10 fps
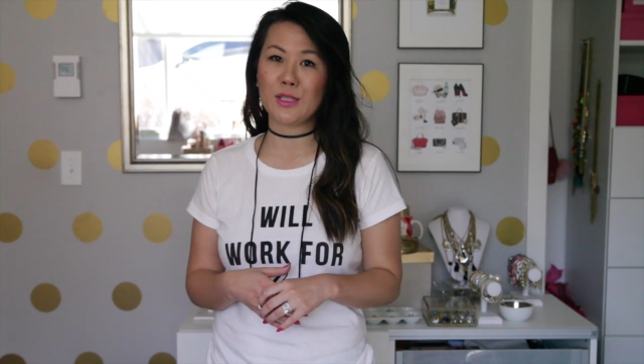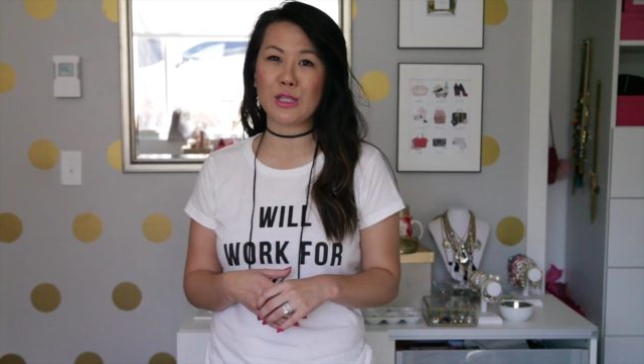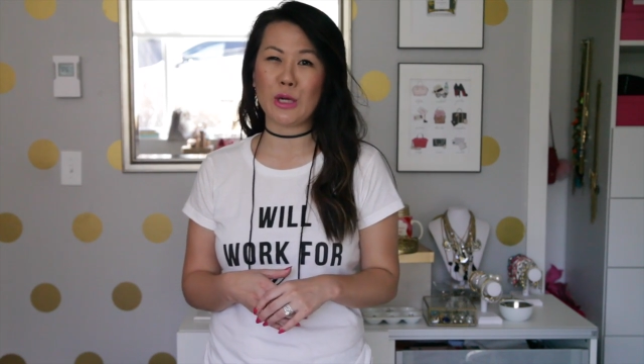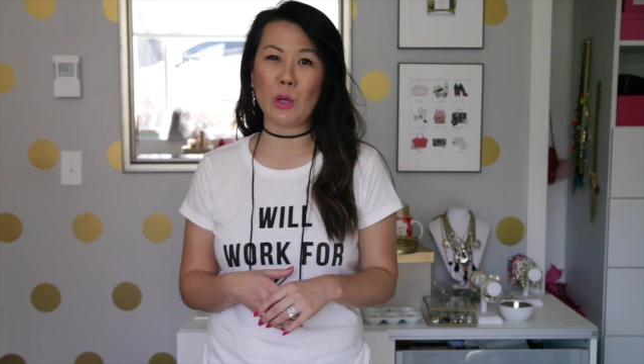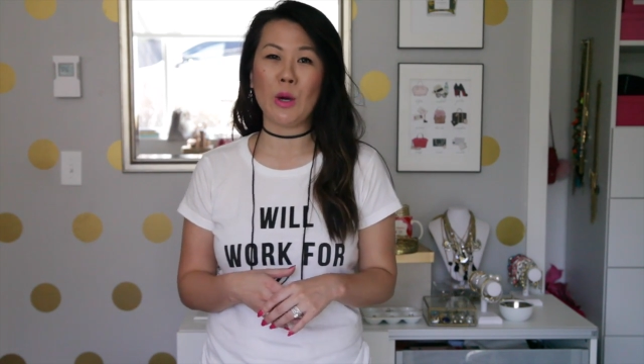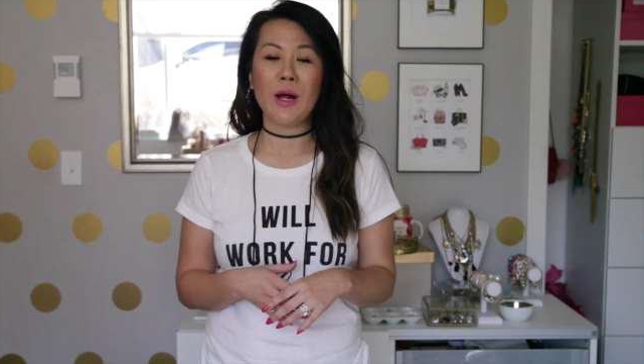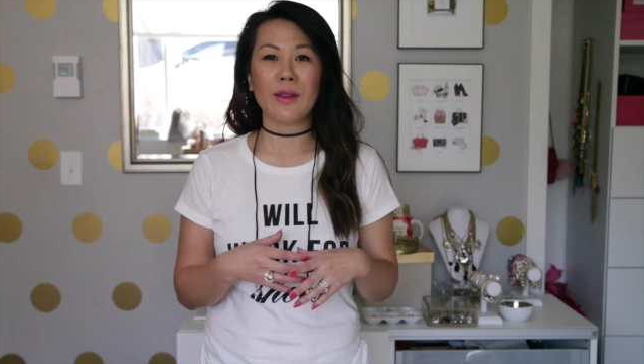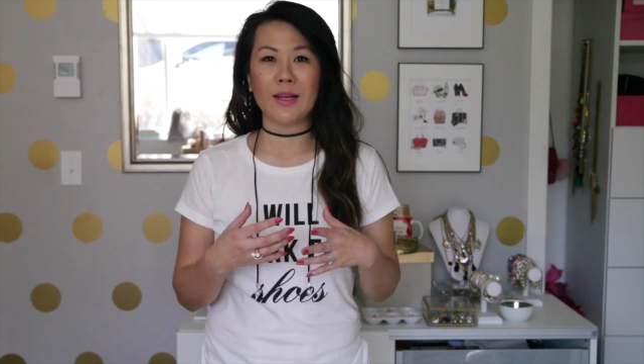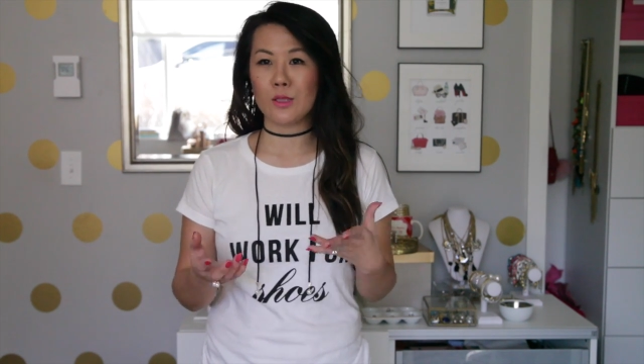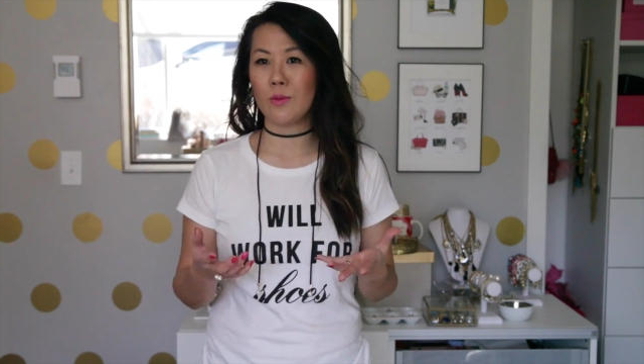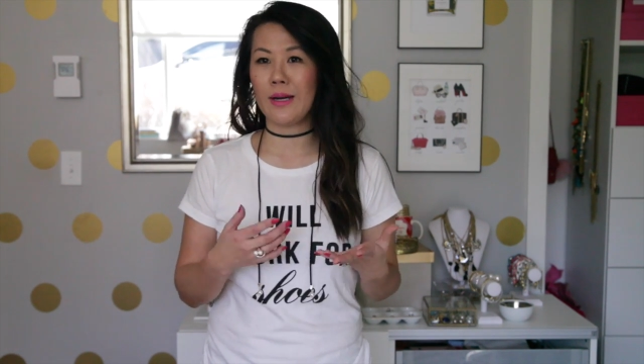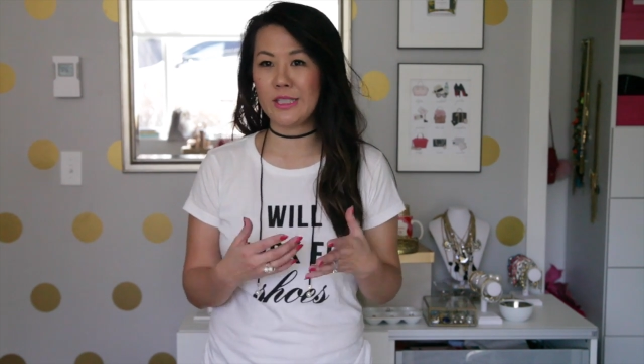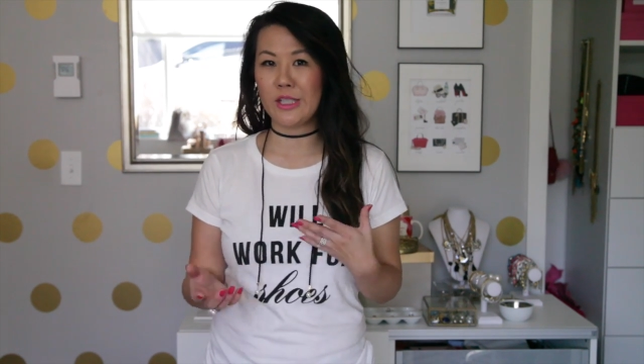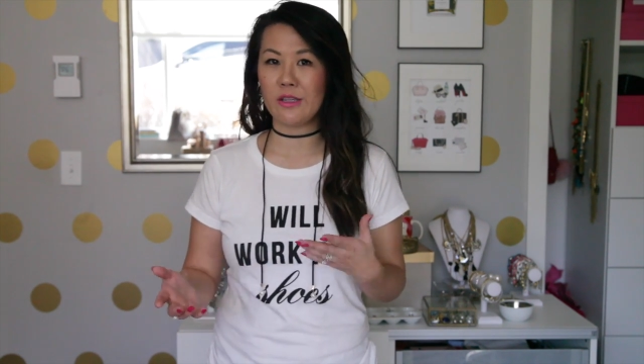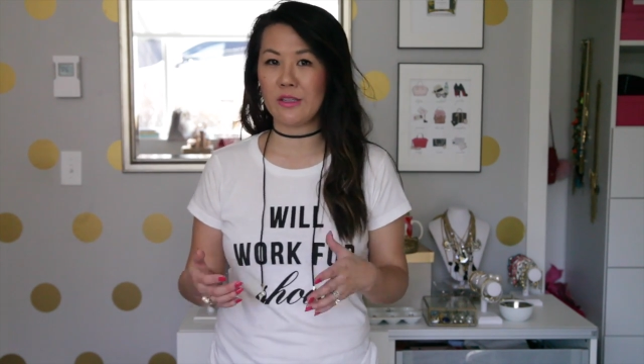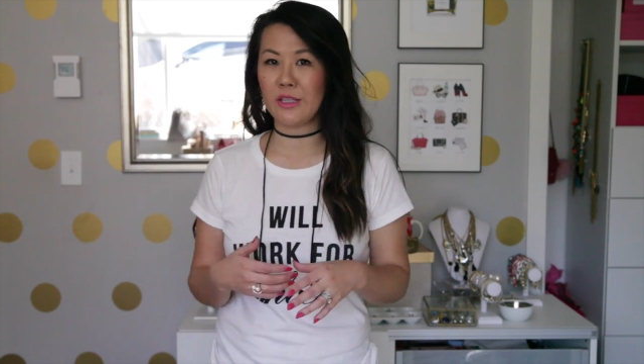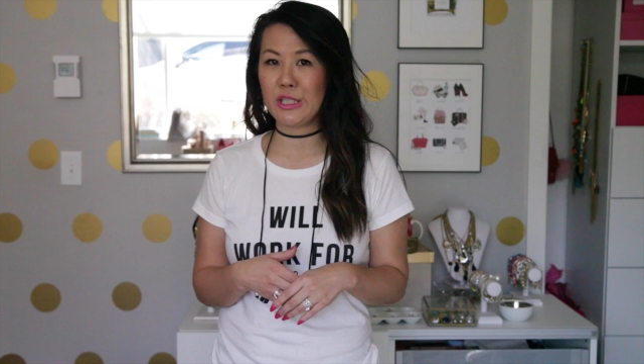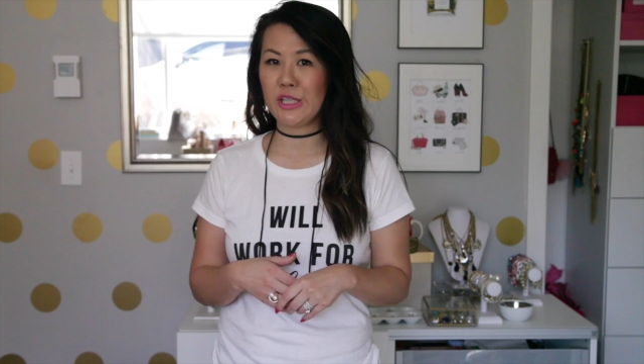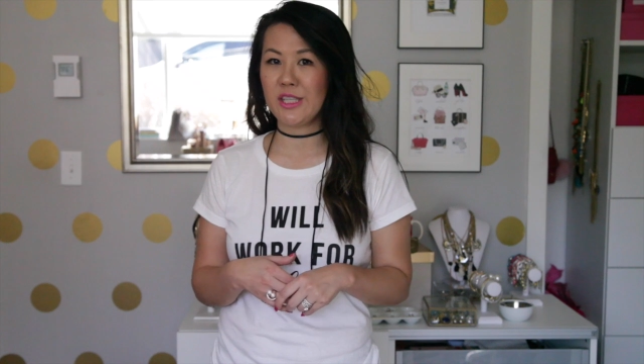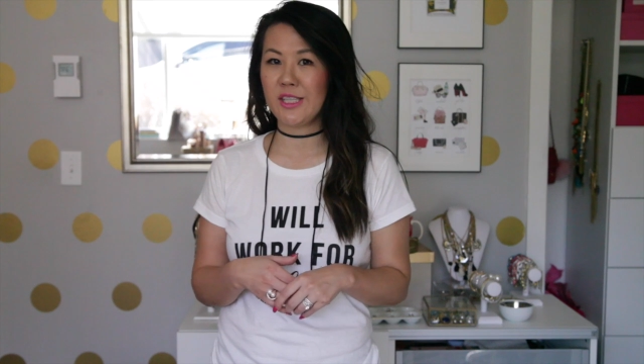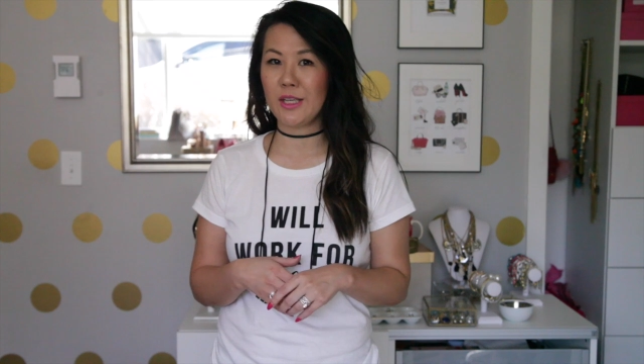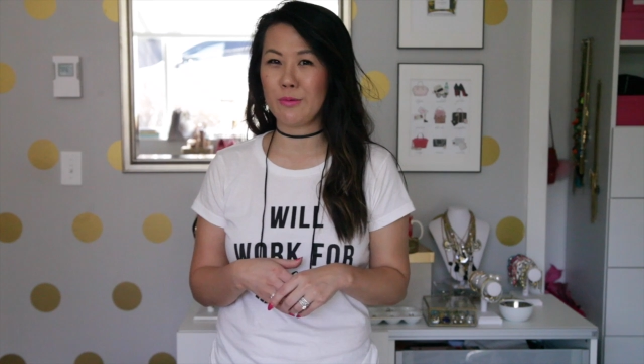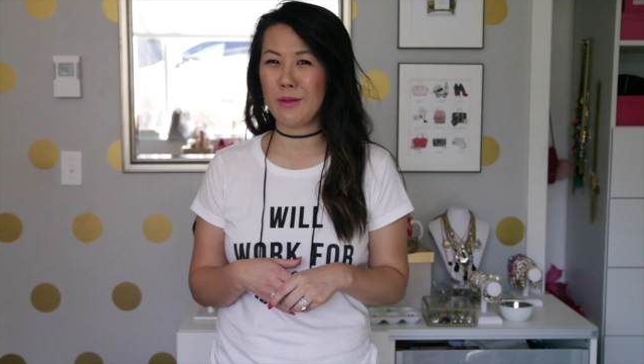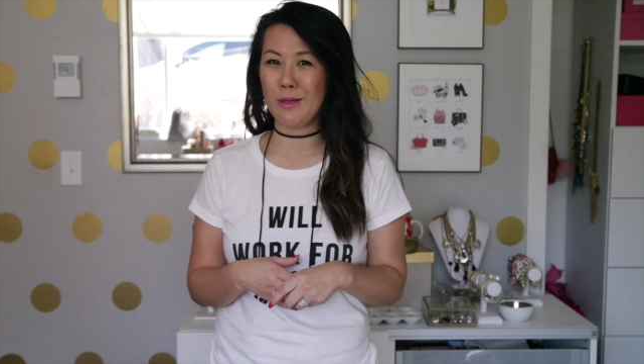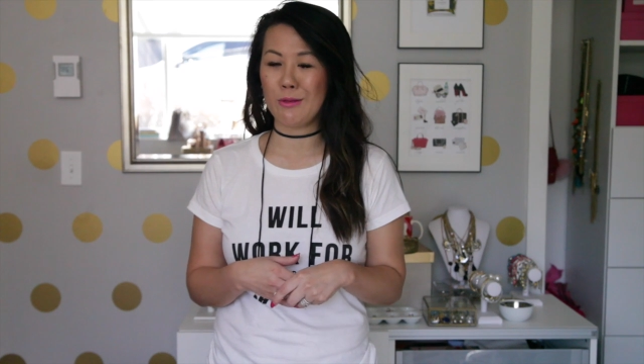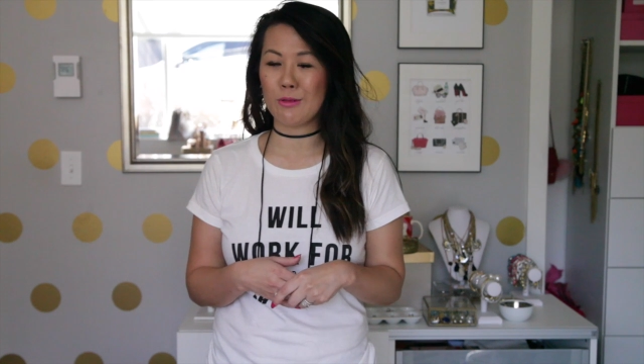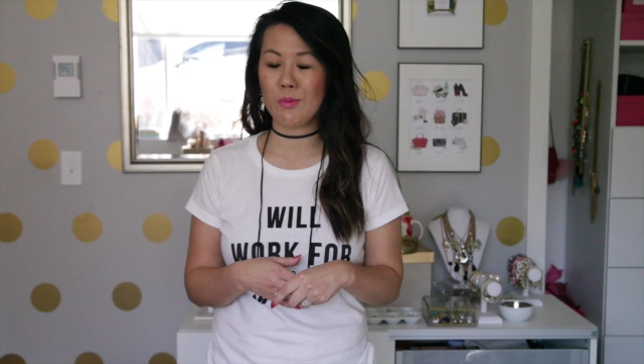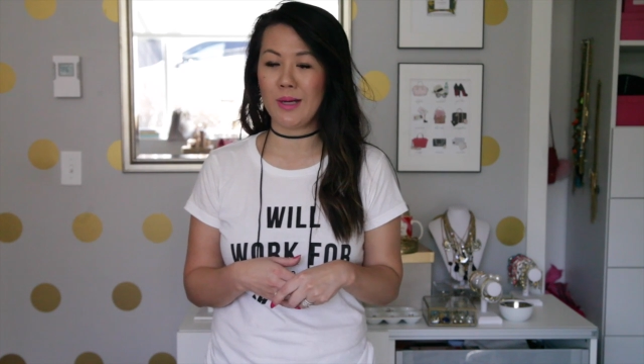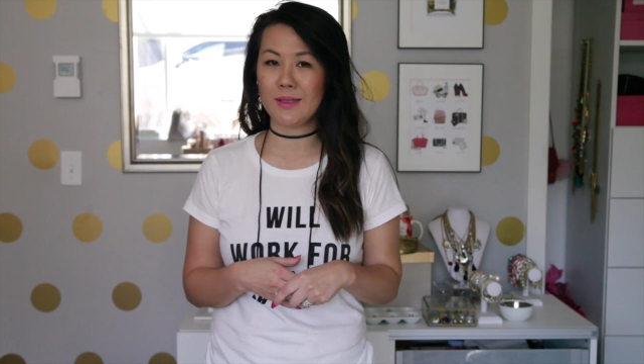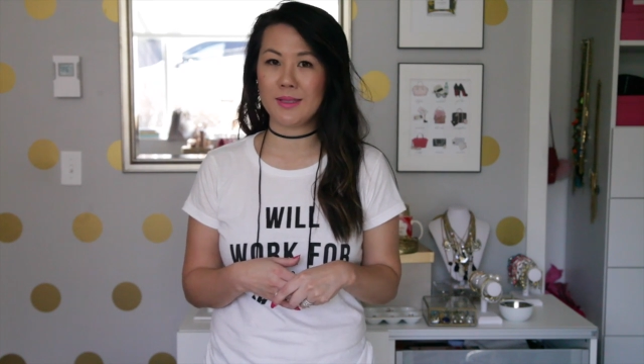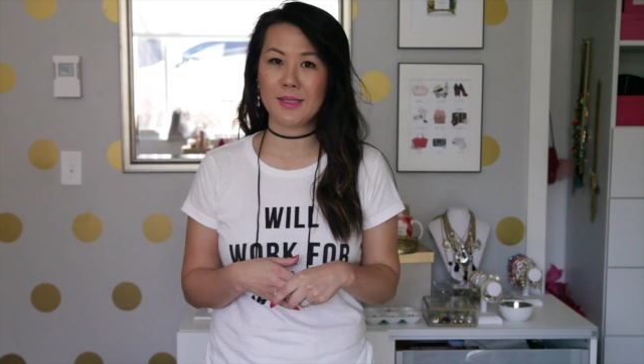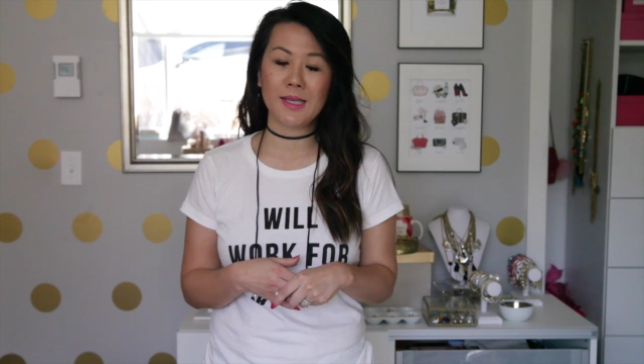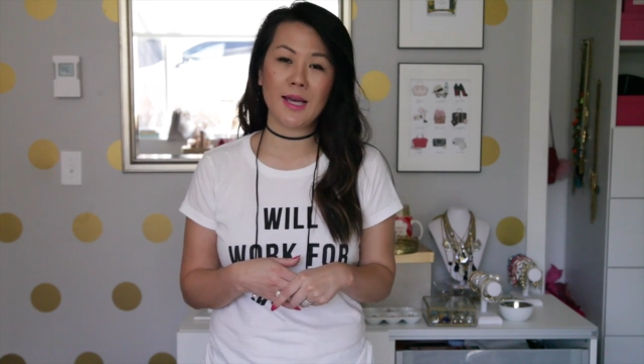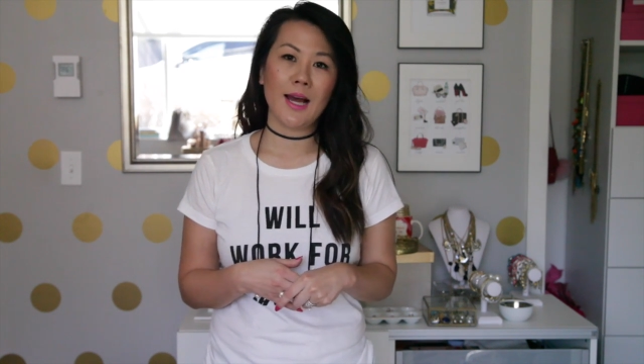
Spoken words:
and so that's why I generally just stick with those ones.